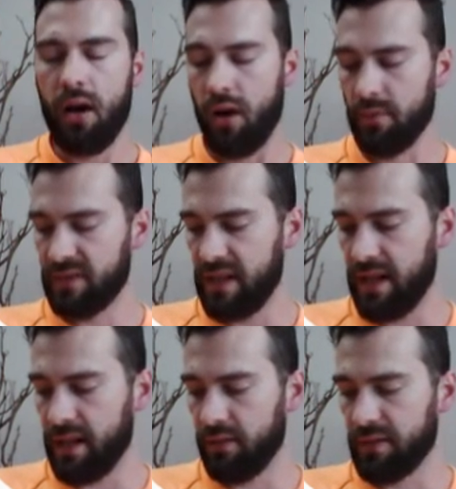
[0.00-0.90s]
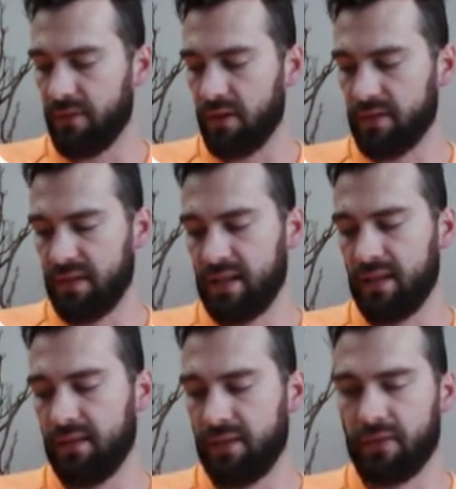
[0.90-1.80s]
arms can handle as far as the
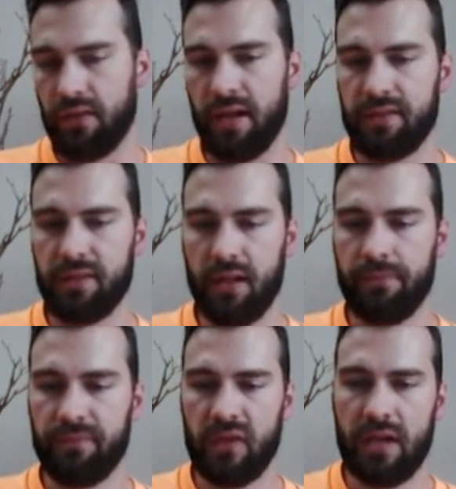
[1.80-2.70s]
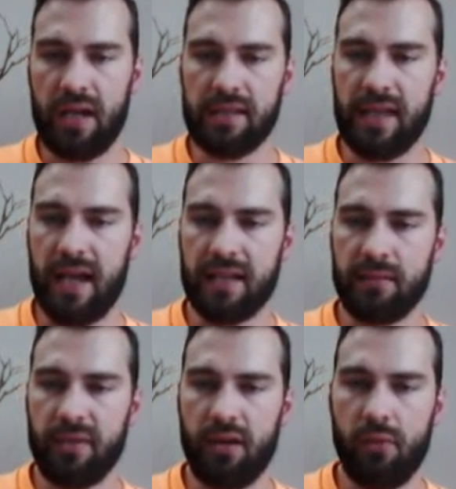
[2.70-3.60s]
deadlift. All right. So you guys ask
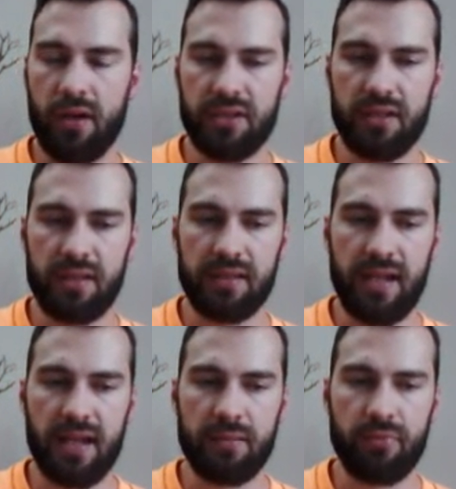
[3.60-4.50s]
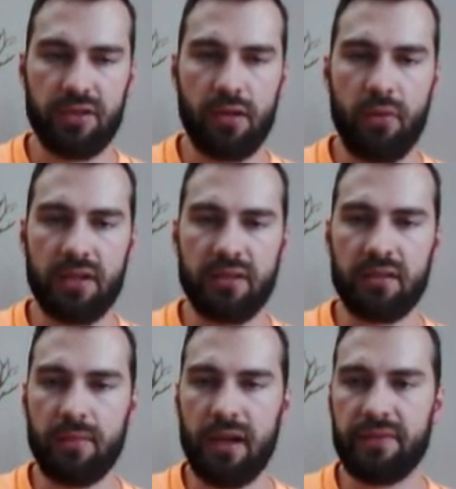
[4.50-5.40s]
me questions, ask Bridget
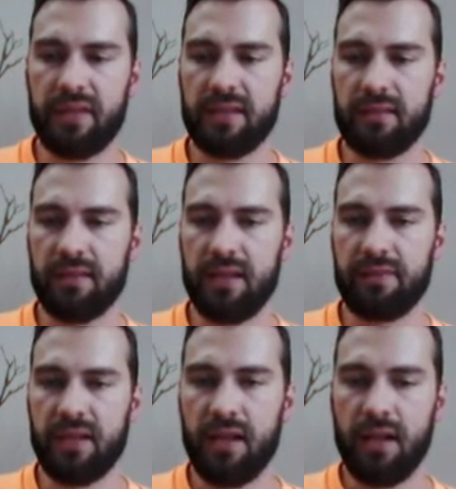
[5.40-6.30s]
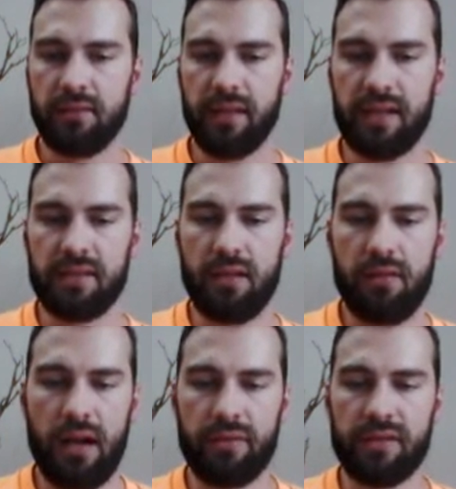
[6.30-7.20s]
questions about this lift. Let us
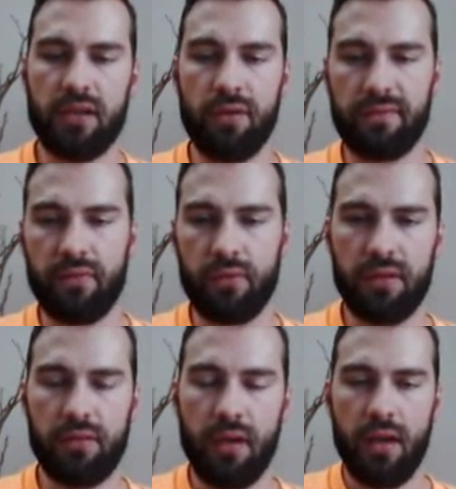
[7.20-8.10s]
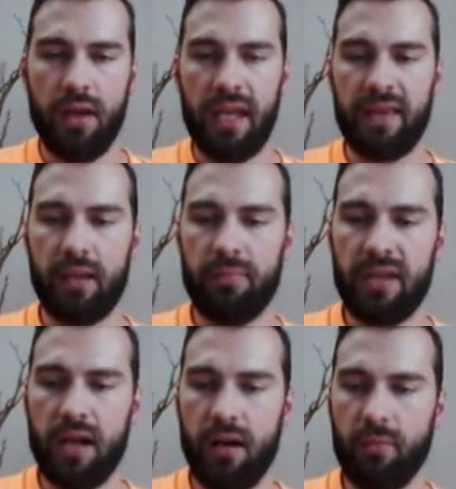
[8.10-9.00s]
know how it's going for you. And then
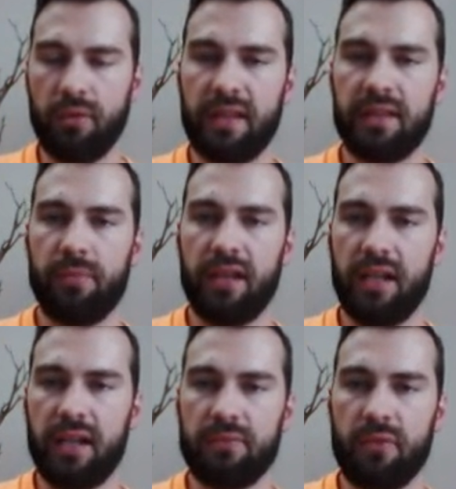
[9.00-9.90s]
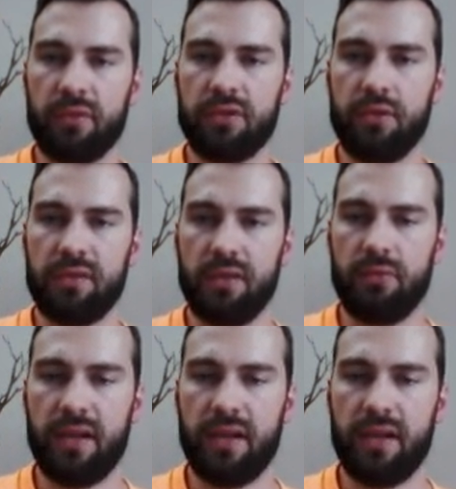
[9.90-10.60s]
be humble at the beginning when we're choosing